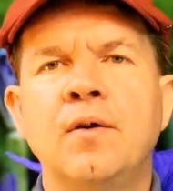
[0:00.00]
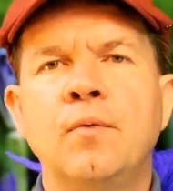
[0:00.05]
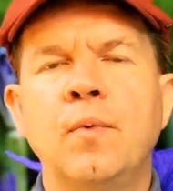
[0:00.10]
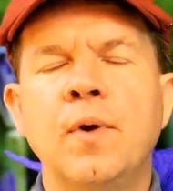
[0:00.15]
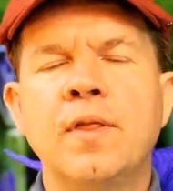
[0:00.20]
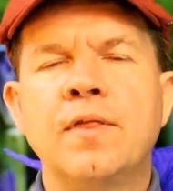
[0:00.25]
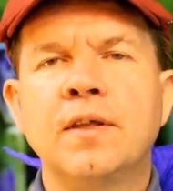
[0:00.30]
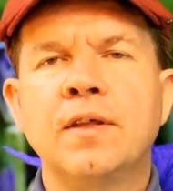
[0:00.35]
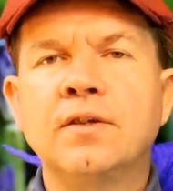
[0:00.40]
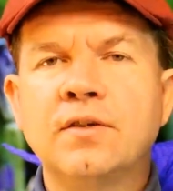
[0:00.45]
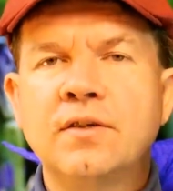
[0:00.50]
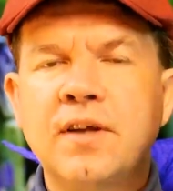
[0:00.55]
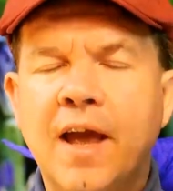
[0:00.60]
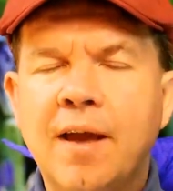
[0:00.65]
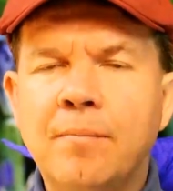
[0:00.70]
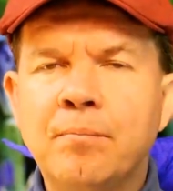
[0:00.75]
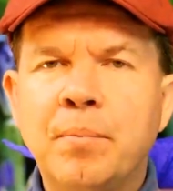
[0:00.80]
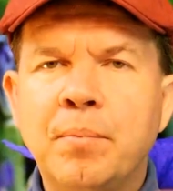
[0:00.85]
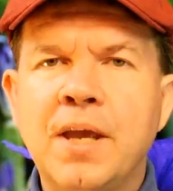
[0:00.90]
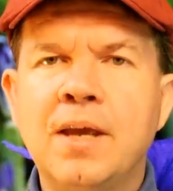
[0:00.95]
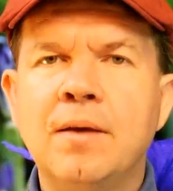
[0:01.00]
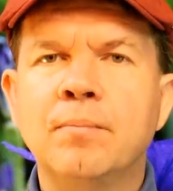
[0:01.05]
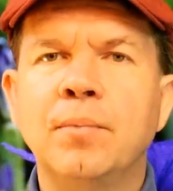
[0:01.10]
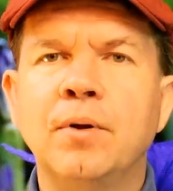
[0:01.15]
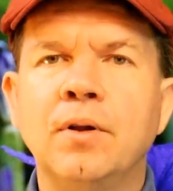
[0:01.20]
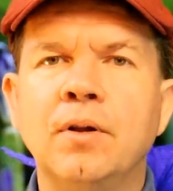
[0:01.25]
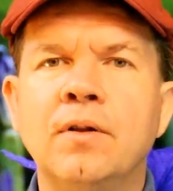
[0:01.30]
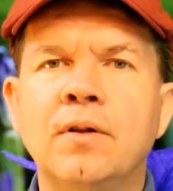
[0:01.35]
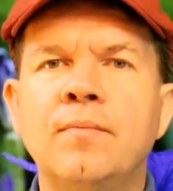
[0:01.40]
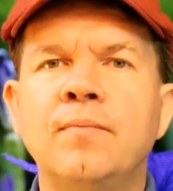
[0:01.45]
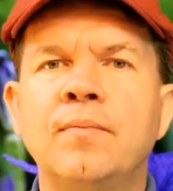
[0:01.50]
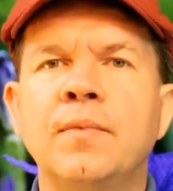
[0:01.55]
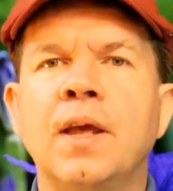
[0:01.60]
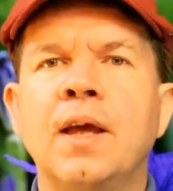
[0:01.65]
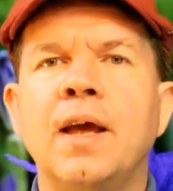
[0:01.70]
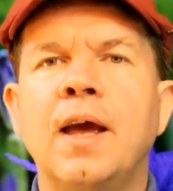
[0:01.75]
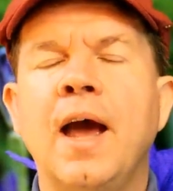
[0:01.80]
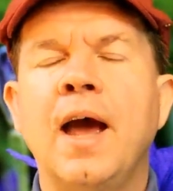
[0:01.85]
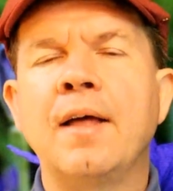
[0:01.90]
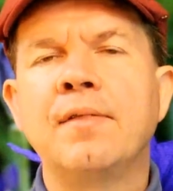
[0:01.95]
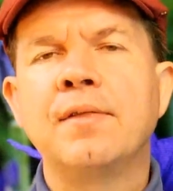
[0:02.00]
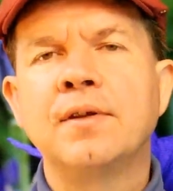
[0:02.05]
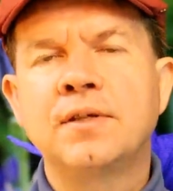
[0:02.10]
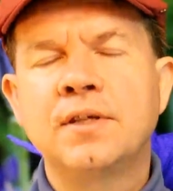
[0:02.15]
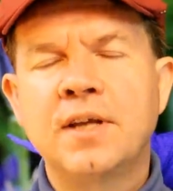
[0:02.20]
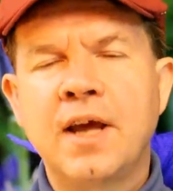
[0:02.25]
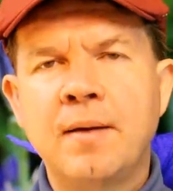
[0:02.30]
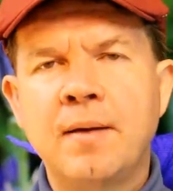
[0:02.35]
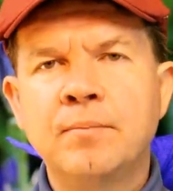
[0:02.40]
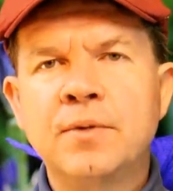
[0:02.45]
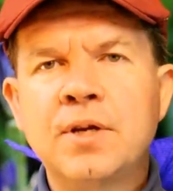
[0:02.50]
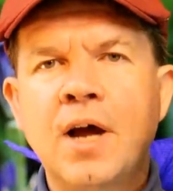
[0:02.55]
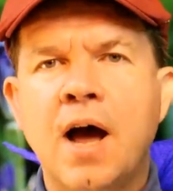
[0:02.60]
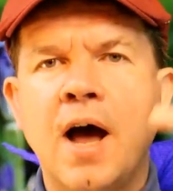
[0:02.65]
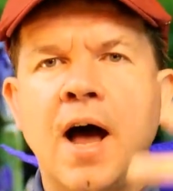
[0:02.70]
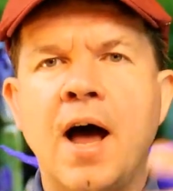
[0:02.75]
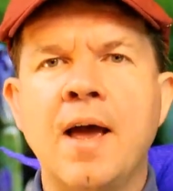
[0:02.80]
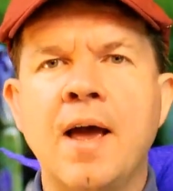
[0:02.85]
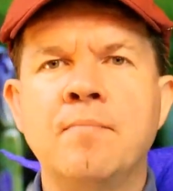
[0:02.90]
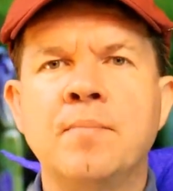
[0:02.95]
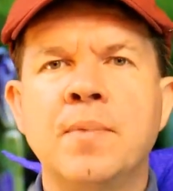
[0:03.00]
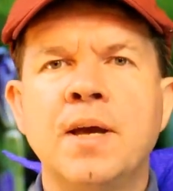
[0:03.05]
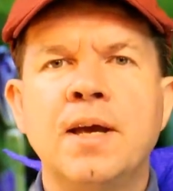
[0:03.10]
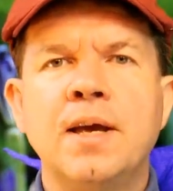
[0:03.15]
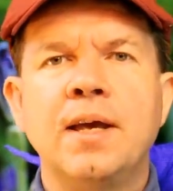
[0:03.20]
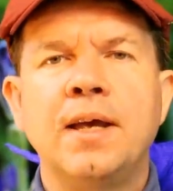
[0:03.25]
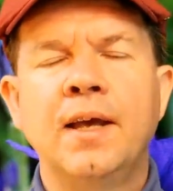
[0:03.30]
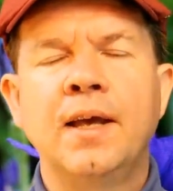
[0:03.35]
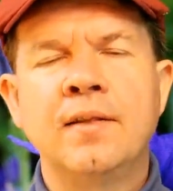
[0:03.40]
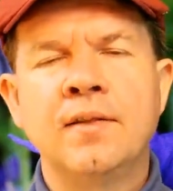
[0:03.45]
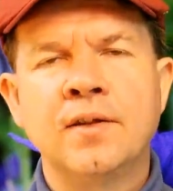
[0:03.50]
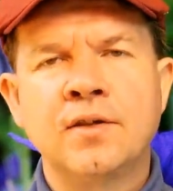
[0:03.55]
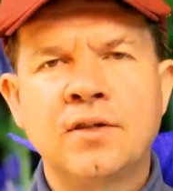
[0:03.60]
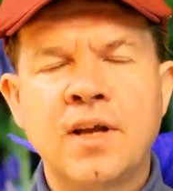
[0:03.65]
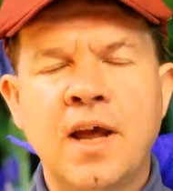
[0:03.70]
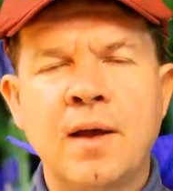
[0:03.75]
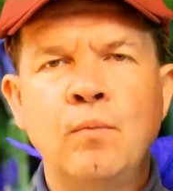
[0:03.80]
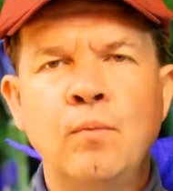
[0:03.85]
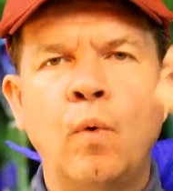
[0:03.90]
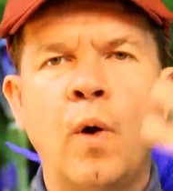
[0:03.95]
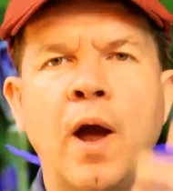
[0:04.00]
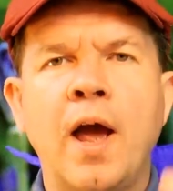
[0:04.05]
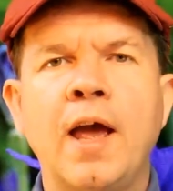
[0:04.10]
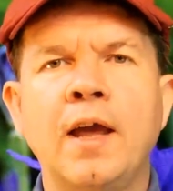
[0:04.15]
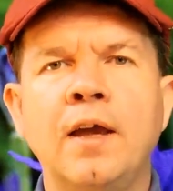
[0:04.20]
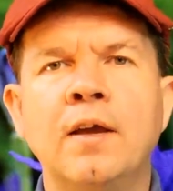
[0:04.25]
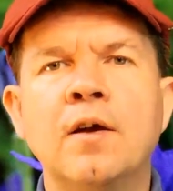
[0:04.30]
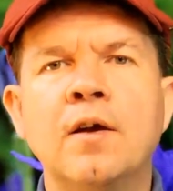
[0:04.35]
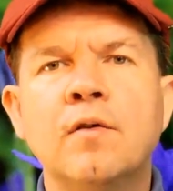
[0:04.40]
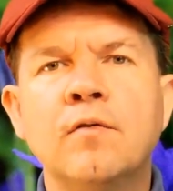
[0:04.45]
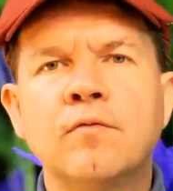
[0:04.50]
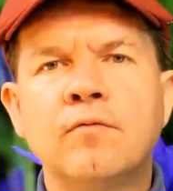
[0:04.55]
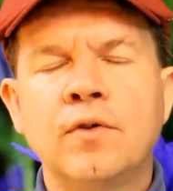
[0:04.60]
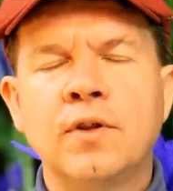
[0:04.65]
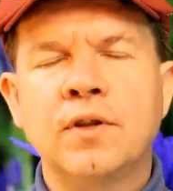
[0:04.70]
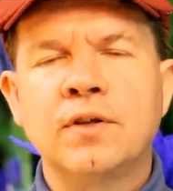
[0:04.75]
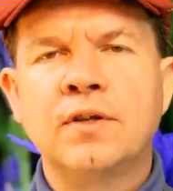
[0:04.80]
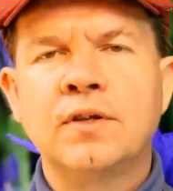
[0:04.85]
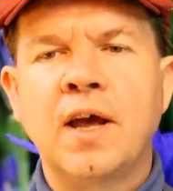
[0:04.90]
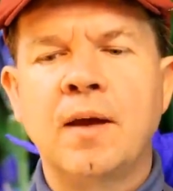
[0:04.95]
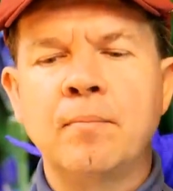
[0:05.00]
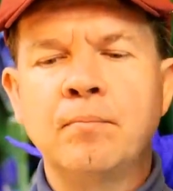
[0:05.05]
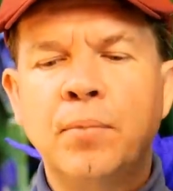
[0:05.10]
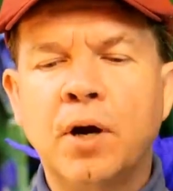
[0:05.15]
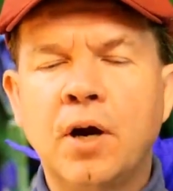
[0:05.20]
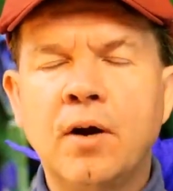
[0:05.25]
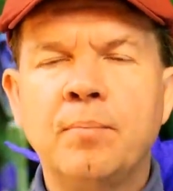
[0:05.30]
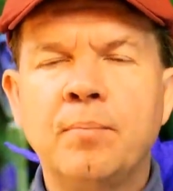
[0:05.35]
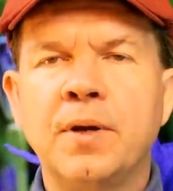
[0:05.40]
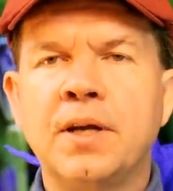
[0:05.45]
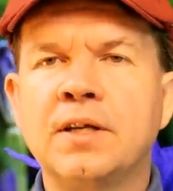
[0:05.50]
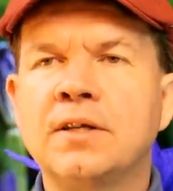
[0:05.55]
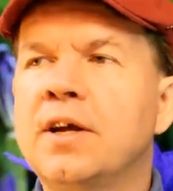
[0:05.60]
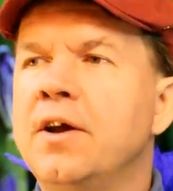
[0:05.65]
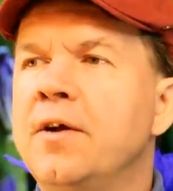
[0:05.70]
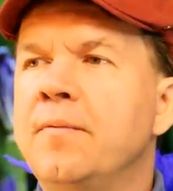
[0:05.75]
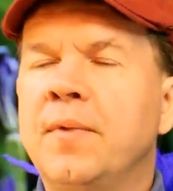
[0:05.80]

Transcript: with the same people at the same time in the same way for the same purpose,